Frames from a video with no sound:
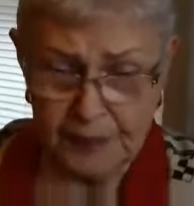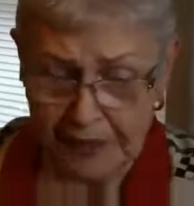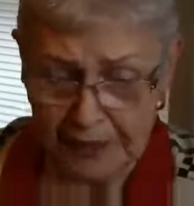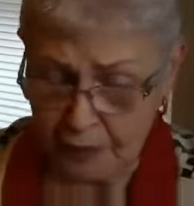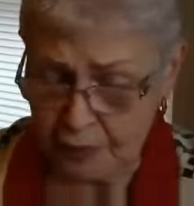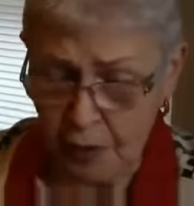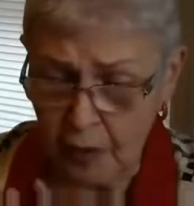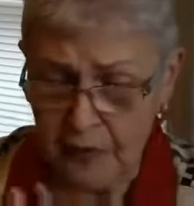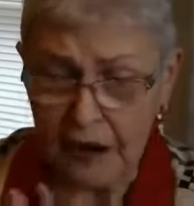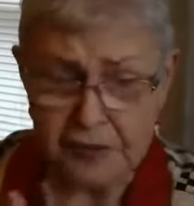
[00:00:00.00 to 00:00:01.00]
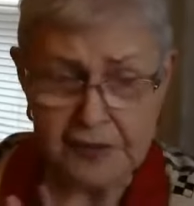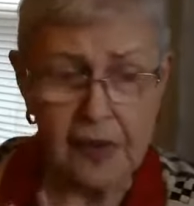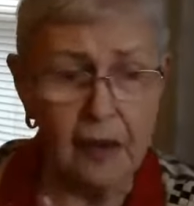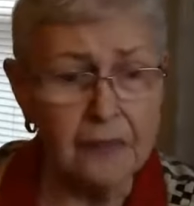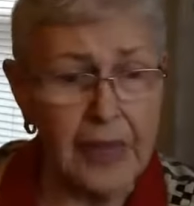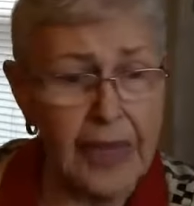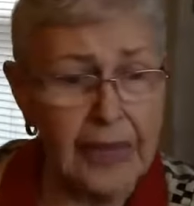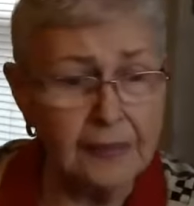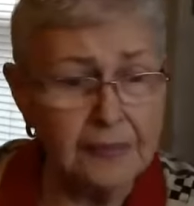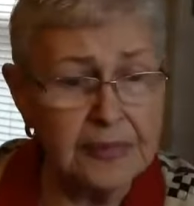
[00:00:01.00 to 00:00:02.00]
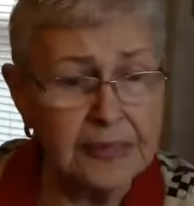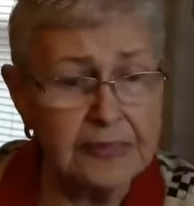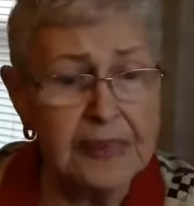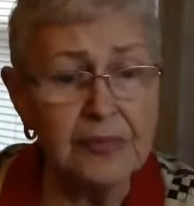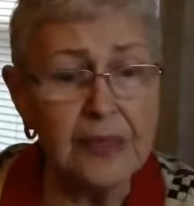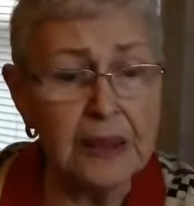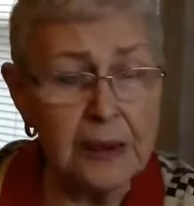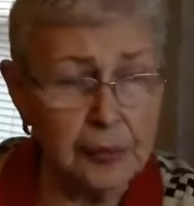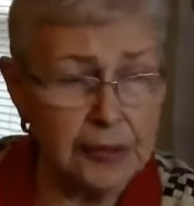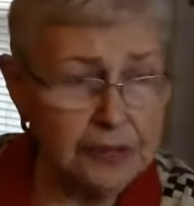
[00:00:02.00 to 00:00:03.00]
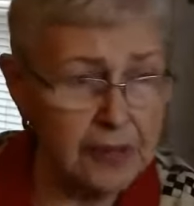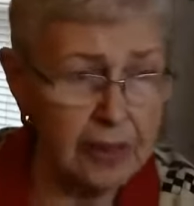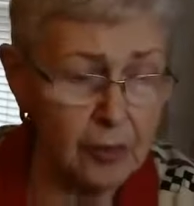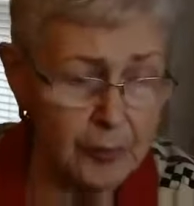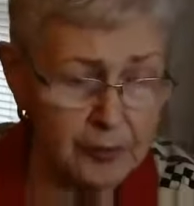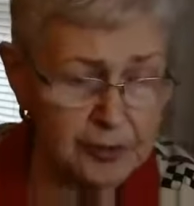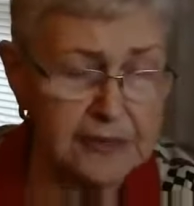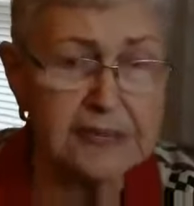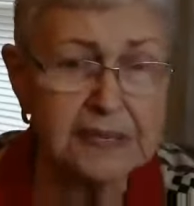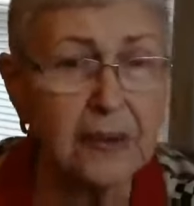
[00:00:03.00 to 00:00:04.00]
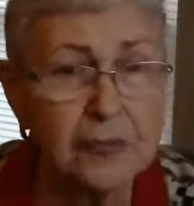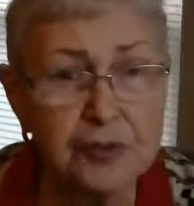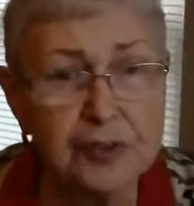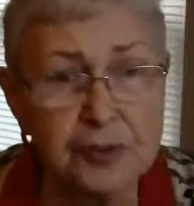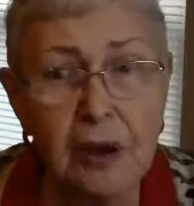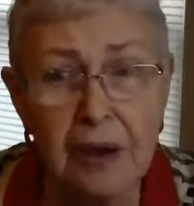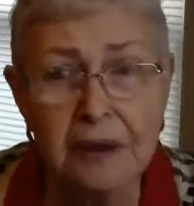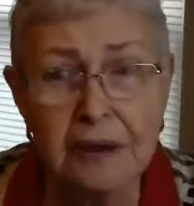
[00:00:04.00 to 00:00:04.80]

in control of ourselves and give the liberty to the other person to self-destruct.